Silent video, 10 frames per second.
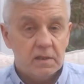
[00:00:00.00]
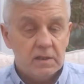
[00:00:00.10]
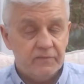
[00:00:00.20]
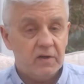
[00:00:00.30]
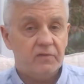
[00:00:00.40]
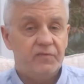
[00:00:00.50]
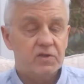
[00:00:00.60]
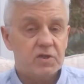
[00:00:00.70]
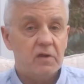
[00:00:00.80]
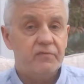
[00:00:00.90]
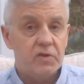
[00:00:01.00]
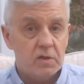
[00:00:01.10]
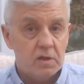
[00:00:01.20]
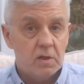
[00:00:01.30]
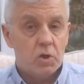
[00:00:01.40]
You've got to feel sorry for
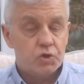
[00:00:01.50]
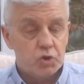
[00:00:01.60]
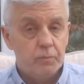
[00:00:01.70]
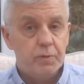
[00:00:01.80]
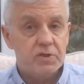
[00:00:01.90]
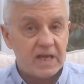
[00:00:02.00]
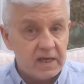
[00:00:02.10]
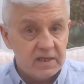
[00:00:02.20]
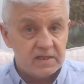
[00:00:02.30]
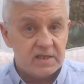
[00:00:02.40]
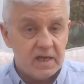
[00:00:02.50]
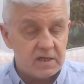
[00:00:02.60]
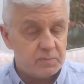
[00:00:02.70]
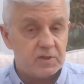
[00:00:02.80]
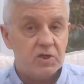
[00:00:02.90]
the two protagonists there,
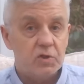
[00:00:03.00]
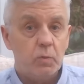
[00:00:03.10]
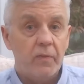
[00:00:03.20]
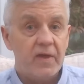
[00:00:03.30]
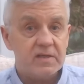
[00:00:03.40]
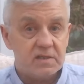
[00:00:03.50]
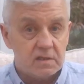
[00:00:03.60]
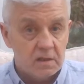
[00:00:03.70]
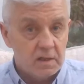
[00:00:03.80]
especially the one that's